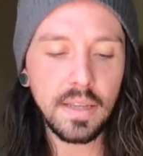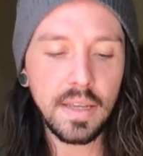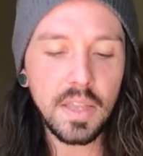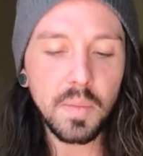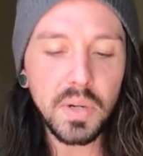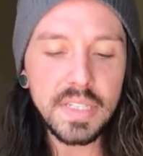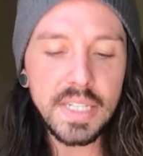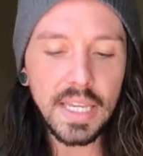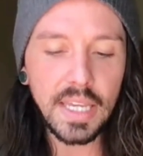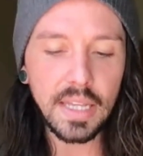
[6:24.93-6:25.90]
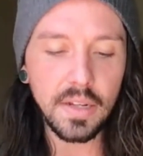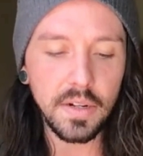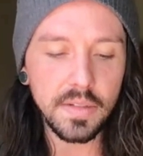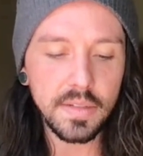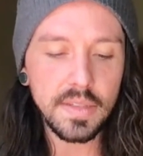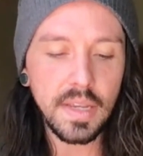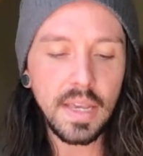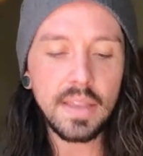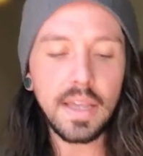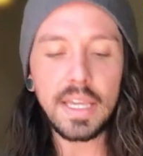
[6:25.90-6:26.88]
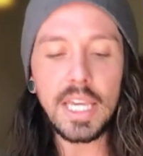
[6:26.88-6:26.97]
the particulars
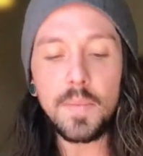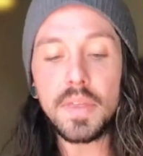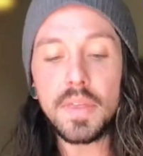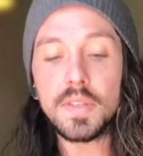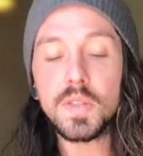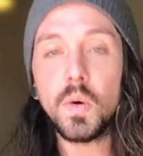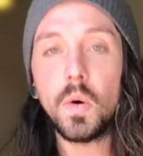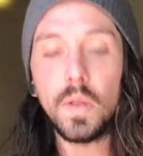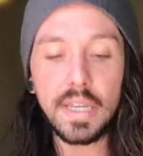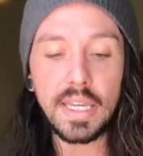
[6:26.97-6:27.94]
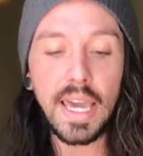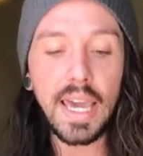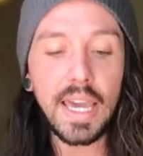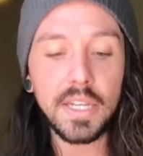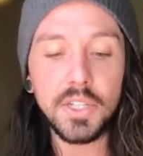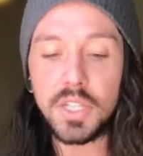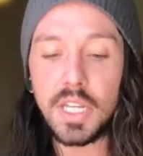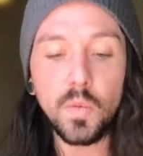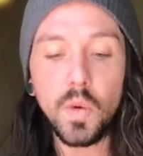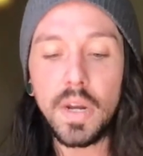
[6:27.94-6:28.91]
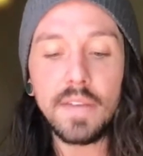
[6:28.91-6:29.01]
that keep the soul engaged in
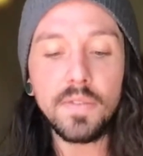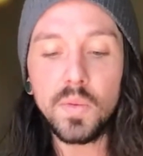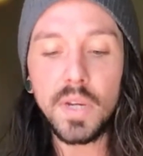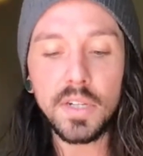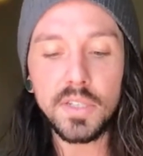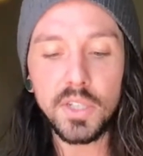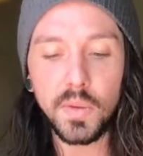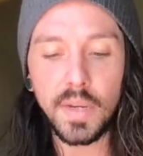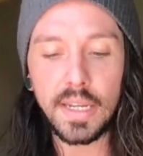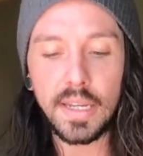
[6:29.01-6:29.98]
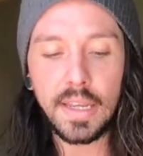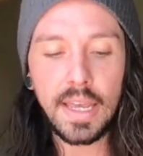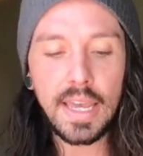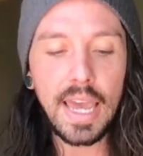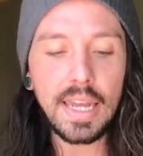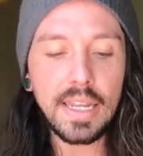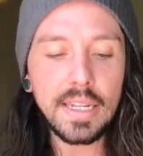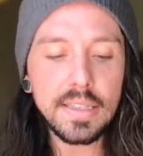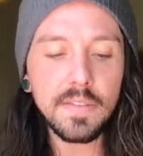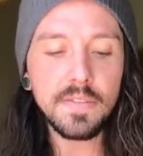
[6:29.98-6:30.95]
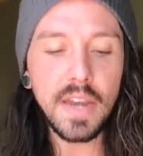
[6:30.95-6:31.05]
whatever we are doing. And it is
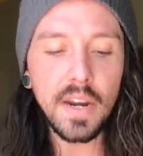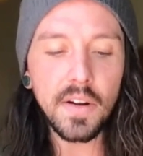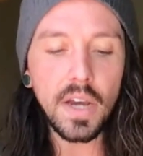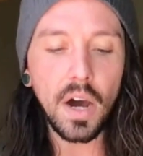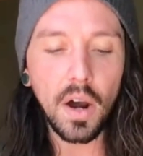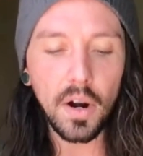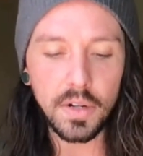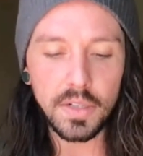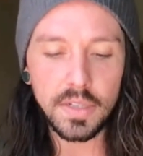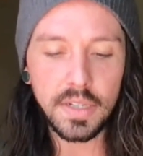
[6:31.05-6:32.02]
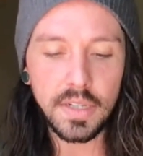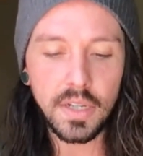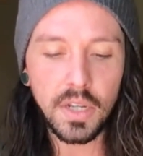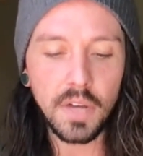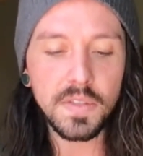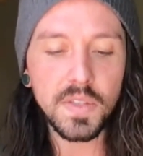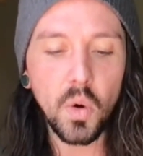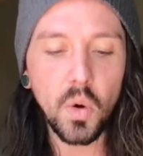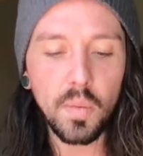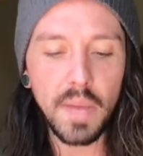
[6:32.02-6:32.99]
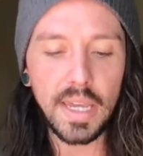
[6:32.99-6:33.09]
the very heart of soul
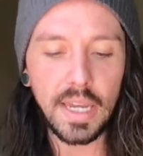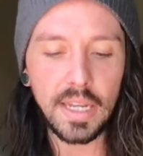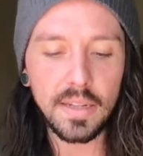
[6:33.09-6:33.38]
making.